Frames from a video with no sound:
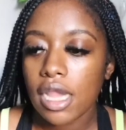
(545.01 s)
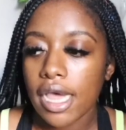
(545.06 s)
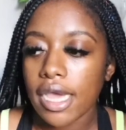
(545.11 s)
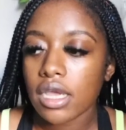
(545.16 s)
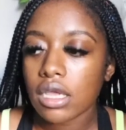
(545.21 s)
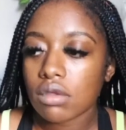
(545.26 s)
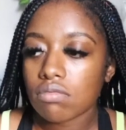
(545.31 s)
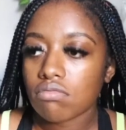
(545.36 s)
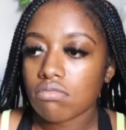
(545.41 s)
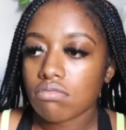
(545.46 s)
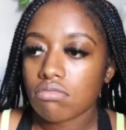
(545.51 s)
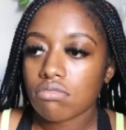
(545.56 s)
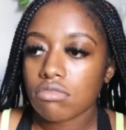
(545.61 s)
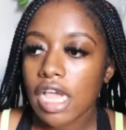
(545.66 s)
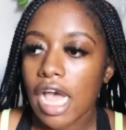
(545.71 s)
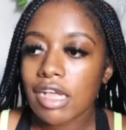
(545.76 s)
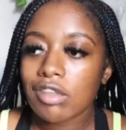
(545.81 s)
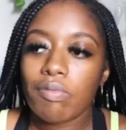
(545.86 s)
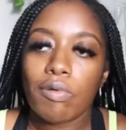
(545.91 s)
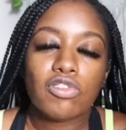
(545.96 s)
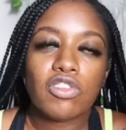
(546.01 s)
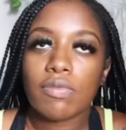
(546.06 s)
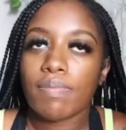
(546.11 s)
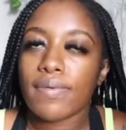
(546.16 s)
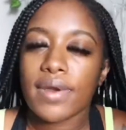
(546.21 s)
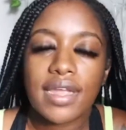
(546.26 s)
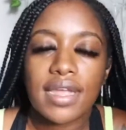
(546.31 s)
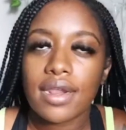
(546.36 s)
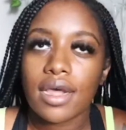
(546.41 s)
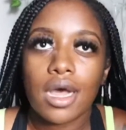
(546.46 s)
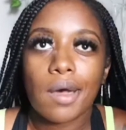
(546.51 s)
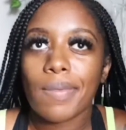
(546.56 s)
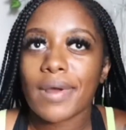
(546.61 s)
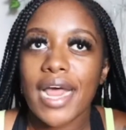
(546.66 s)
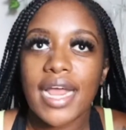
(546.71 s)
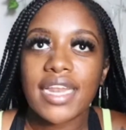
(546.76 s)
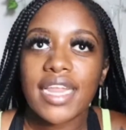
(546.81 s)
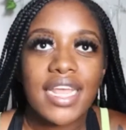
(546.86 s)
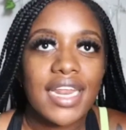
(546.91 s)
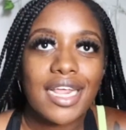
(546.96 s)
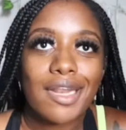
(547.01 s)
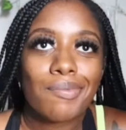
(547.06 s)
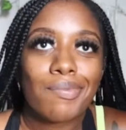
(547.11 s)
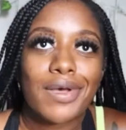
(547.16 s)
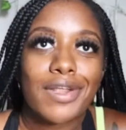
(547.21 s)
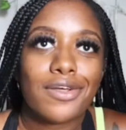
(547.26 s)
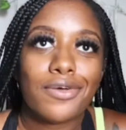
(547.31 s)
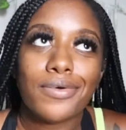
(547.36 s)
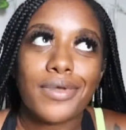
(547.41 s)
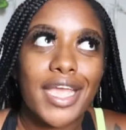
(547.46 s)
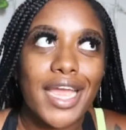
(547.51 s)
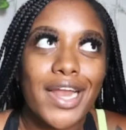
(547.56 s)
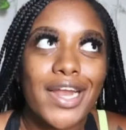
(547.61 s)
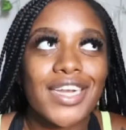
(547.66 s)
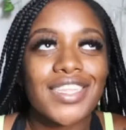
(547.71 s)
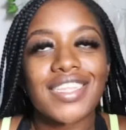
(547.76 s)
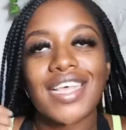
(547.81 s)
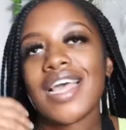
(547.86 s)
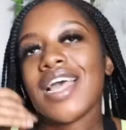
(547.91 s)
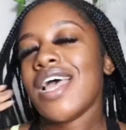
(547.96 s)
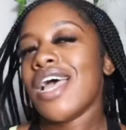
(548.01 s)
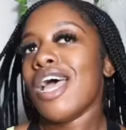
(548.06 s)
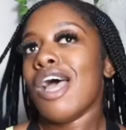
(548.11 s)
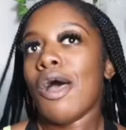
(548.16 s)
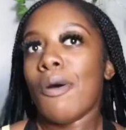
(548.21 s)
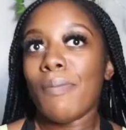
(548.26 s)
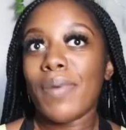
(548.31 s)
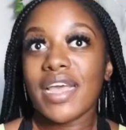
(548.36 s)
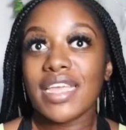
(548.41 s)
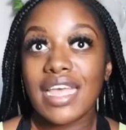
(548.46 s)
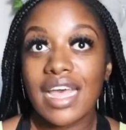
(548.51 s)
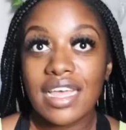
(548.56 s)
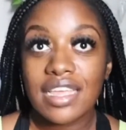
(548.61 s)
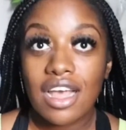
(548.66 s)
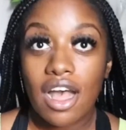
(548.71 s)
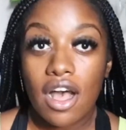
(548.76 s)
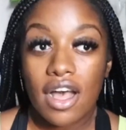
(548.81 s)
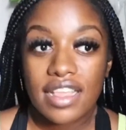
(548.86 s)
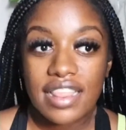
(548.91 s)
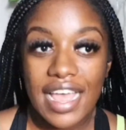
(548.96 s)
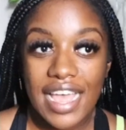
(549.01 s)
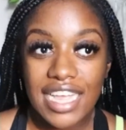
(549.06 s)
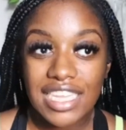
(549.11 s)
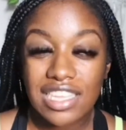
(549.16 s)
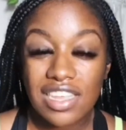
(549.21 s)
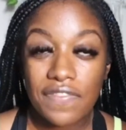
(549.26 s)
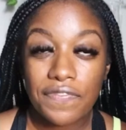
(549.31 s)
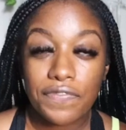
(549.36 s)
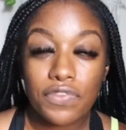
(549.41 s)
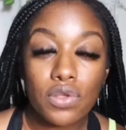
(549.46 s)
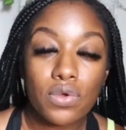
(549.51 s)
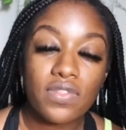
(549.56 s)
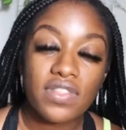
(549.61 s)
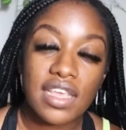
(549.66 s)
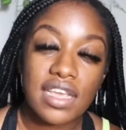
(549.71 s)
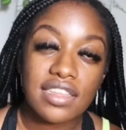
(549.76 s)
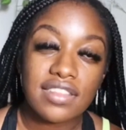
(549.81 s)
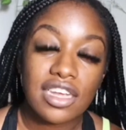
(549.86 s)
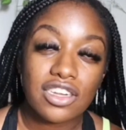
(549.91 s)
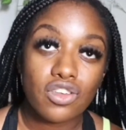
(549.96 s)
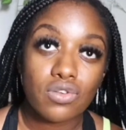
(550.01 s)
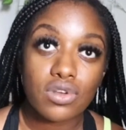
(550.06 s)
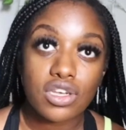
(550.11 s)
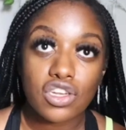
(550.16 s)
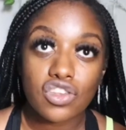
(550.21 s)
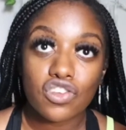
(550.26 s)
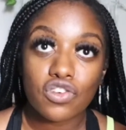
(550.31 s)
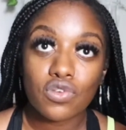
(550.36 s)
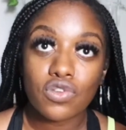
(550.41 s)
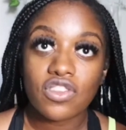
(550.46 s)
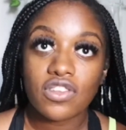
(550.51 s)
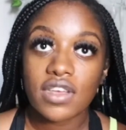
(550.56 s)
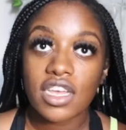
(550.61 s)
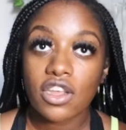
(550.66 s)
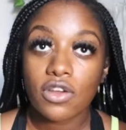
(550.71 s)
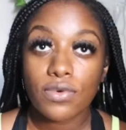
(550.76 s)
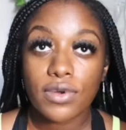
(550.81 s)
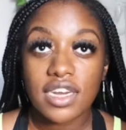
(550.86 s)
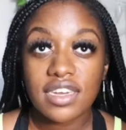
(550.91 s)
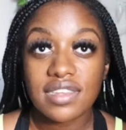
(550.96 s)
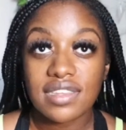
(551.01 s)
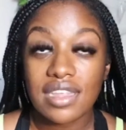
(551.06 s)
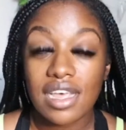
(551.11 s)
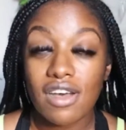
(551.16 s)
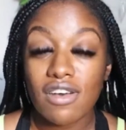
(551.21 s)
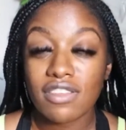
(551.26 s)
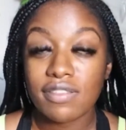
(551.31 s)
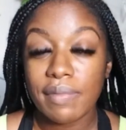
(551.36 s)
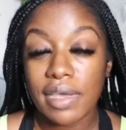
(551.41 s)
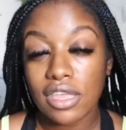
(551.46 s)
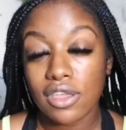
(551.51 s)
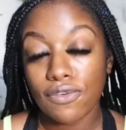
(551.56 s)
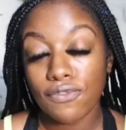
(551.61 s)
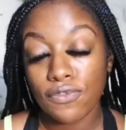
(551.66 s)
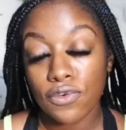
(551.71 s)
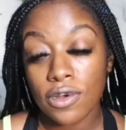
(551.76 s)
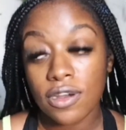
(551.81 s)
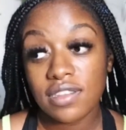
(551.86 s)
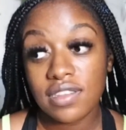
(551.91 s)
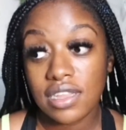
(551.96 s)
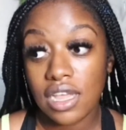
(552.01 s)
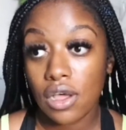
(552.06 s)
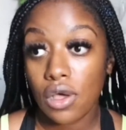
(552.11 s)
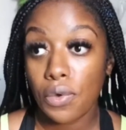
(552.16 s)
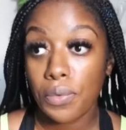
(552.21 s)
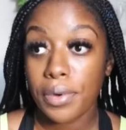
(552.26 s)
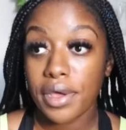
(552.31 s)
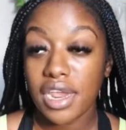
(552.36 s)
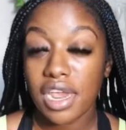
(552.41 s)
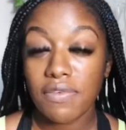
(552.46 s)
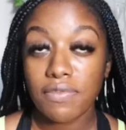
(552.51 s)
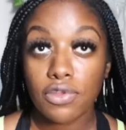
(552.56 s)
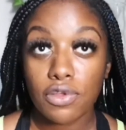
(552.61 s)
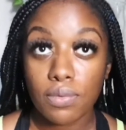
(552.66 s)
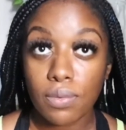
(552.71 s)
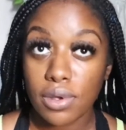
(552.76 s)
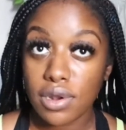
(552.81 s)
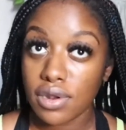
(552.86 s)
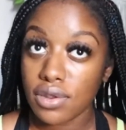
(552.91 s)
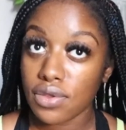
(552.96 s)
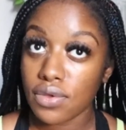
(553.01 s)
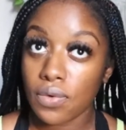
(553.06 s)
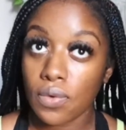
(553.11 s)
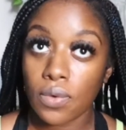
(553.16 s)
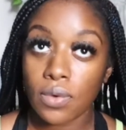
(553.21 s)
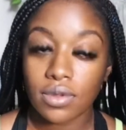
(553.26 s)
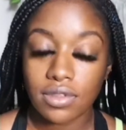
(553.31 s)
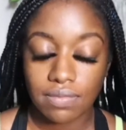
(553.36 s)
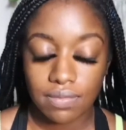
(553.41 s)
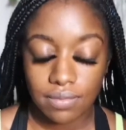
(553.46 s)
Like, I was supposed to break it up, but I didn't. But who cares? But yeah, y'all, that's a few things that you could do to increase sales, make your first sale, whatever you want to do.